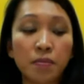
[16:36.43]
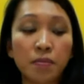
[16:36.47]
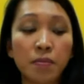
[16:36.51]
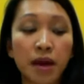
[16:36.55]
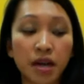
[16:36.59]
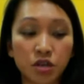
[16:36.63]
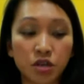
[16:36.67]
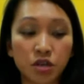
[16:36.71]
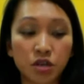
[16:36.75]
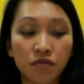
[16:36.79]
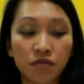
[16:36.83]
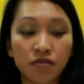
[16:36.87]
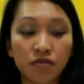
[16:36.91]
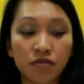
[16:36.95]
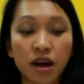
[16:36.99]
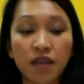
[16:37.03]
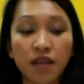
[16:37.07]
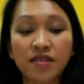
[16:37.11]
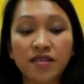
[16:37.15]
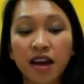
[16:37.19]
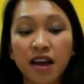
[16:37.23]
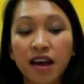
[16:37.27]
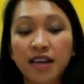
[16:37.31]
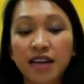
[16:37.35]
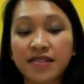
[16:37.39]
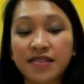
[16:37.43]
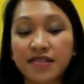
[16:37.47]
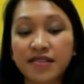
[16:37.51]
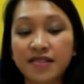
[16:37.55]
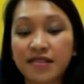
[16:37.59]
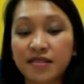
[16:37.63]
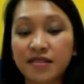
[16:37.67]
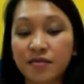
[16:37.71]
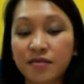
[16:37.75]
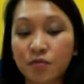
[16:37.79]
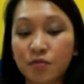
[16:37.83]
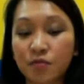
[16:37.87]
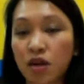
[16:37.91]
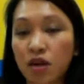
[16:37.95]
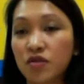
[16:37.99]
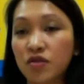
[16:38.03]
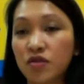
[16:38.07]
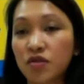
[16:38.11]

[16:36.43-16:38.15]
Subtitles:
Bachelor of Life Sciences as well.